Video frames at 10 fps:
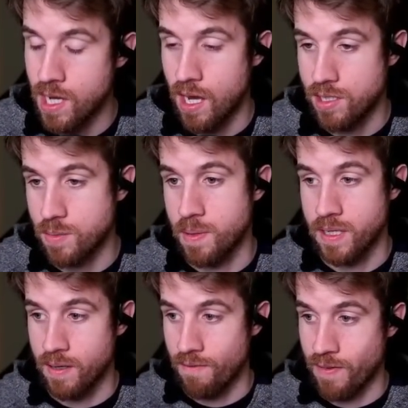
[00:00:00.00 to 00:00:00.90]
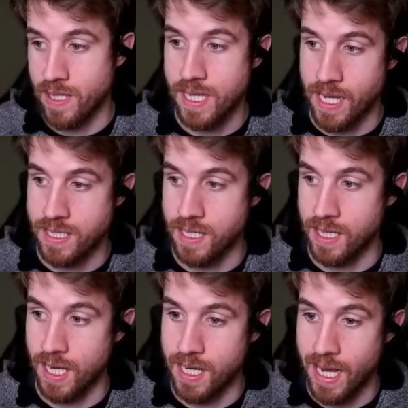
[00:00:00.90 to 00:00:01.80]
Also pretty
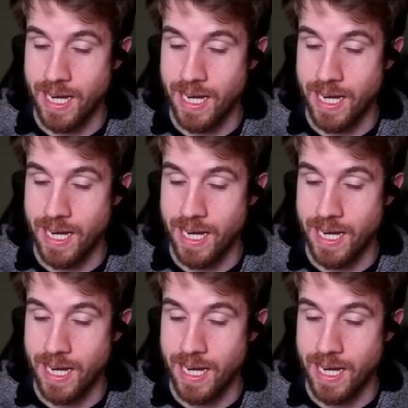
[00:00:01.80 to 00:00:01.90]
fantastic in